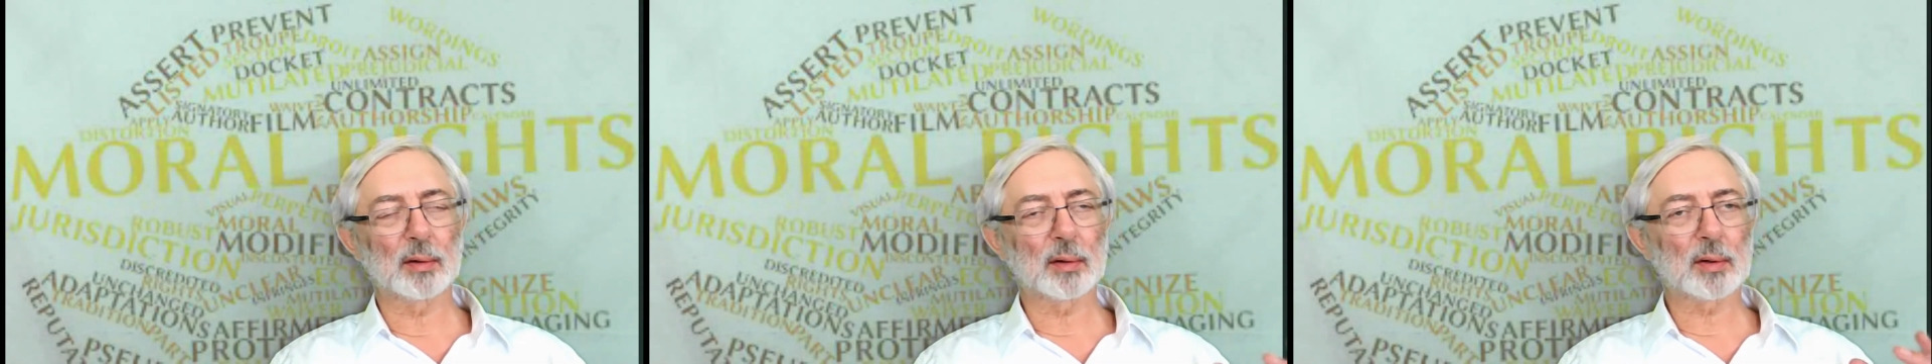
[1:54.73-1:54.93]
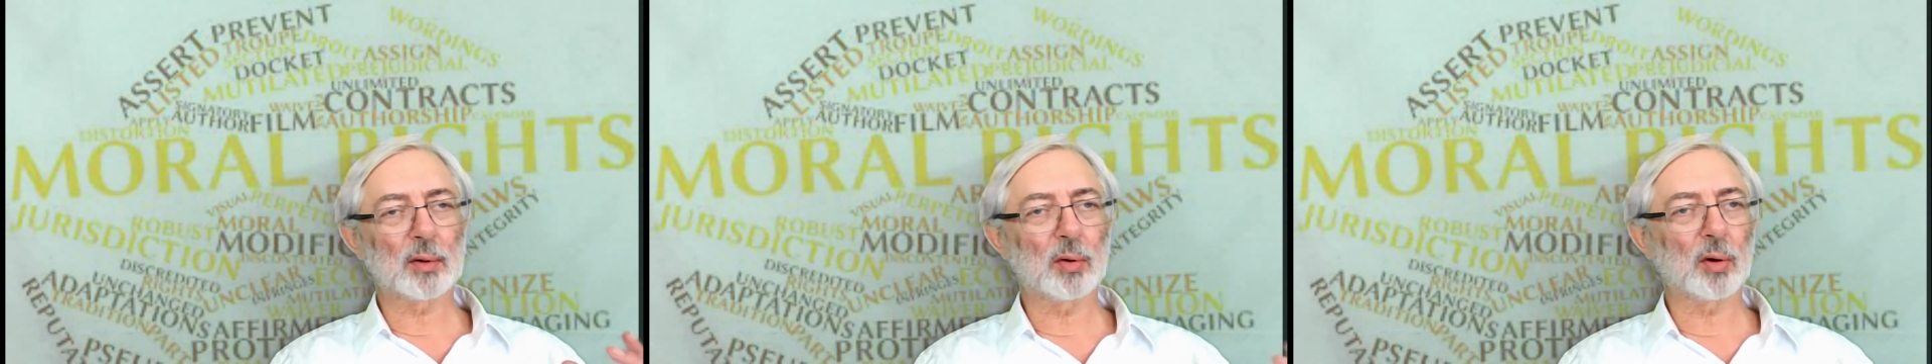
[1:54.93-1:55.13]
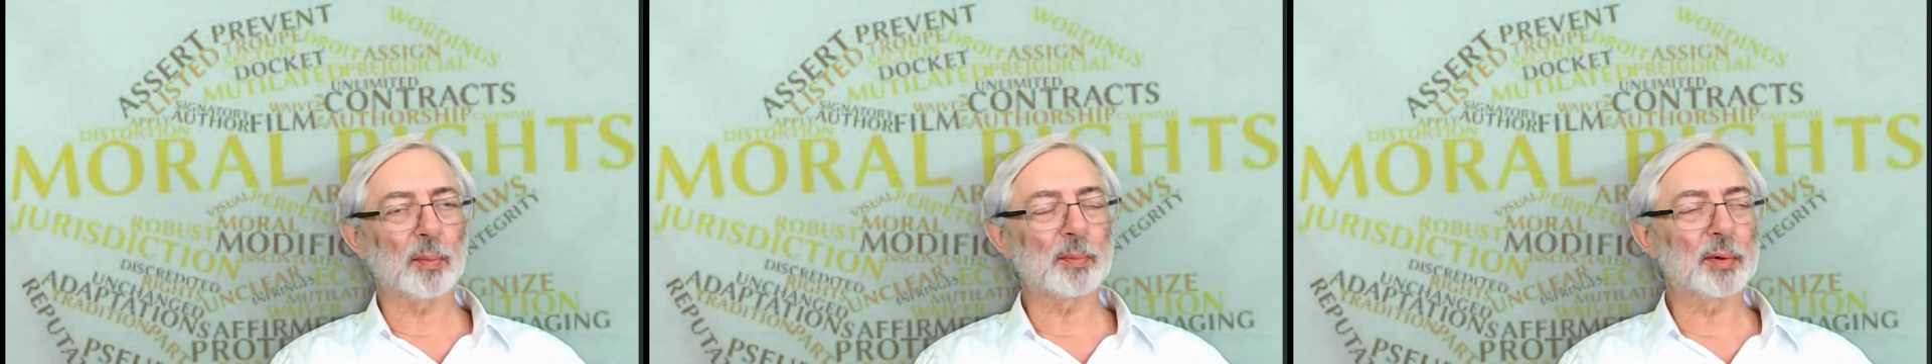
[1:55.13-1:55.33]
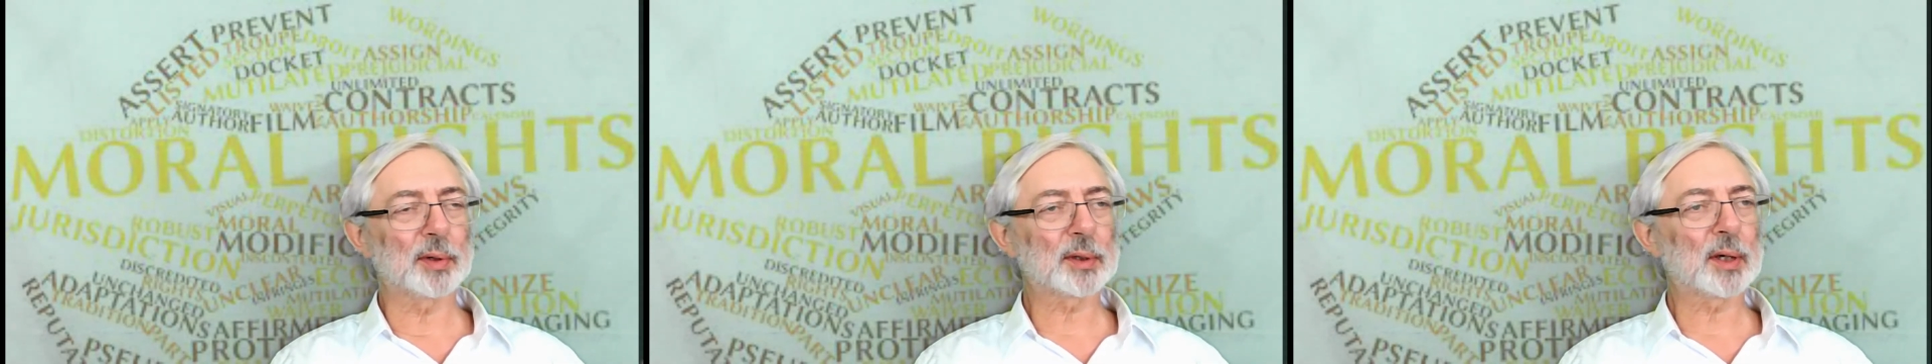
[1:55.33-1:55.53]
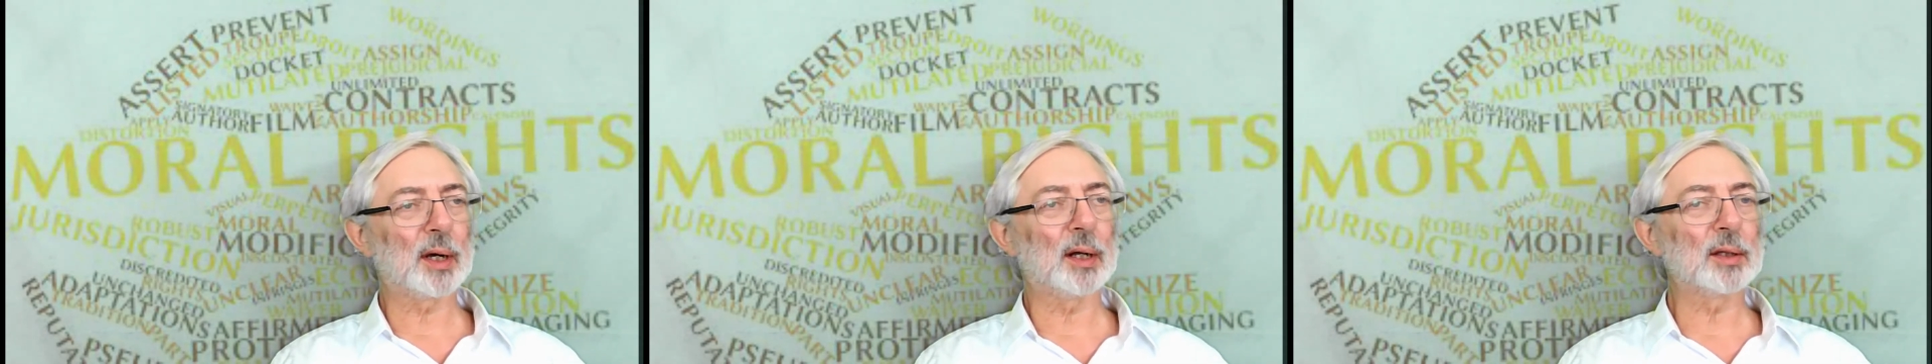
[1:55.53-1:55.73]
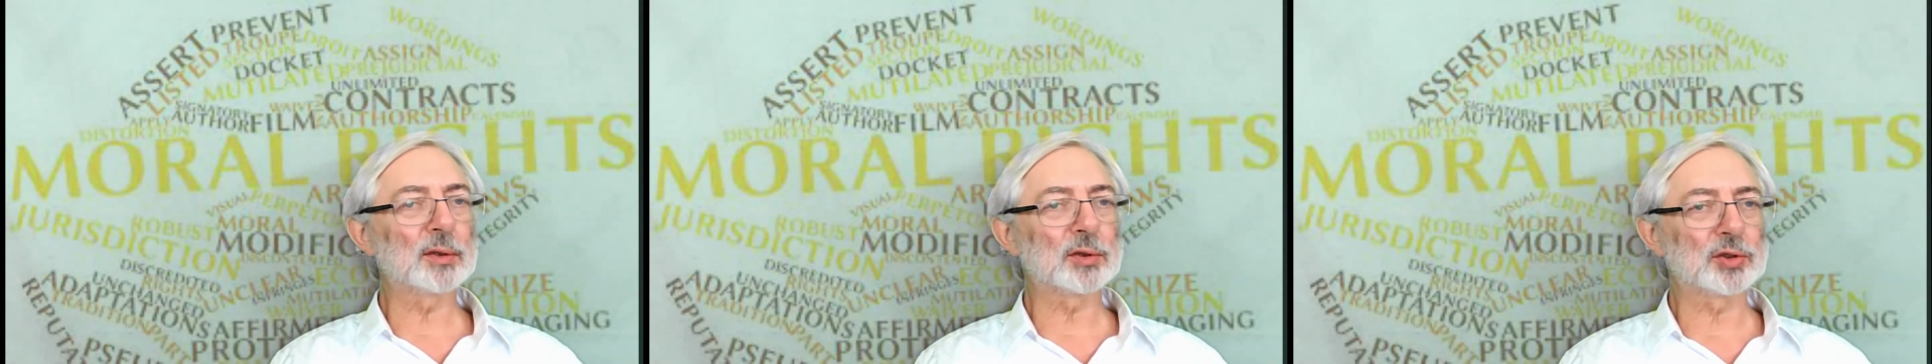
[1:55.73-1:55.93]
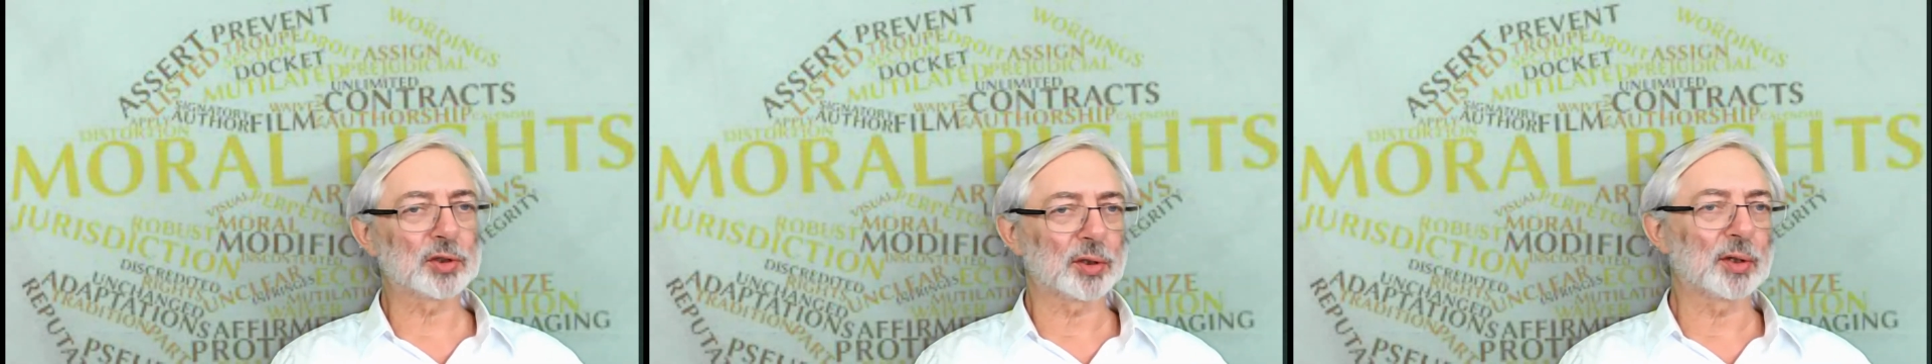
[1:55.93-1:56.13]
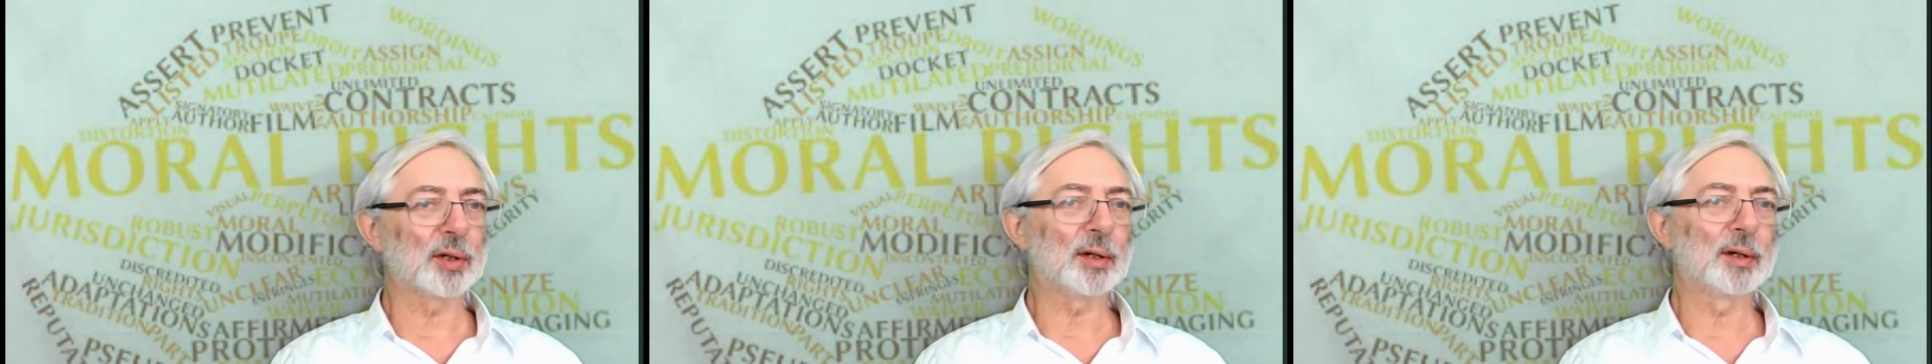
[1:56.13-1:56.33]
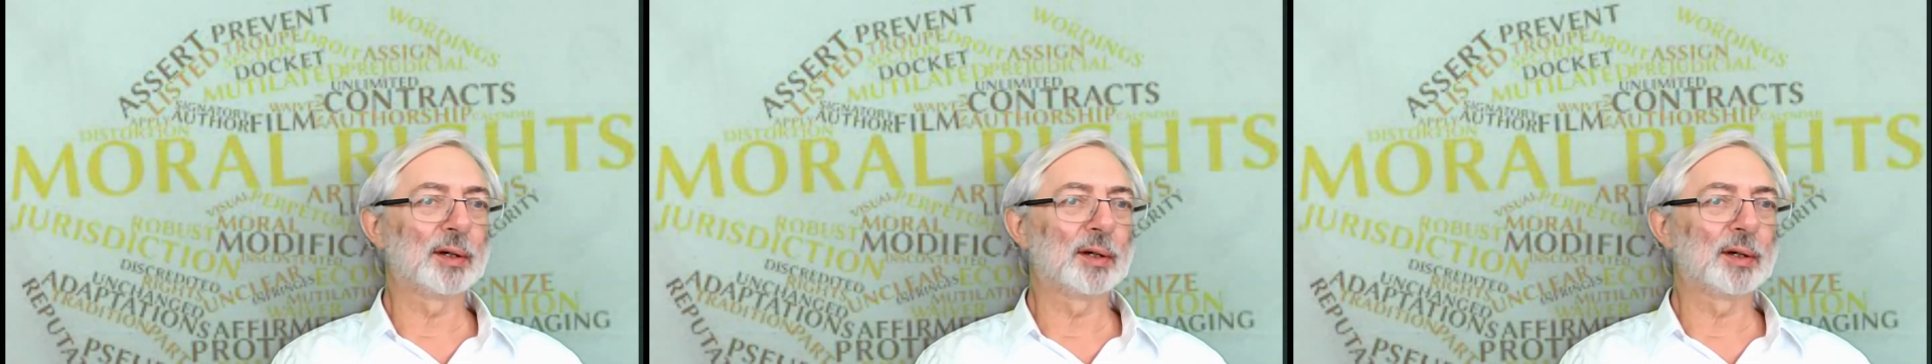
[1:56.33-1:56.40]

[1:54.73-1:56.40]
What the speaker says: corporate culture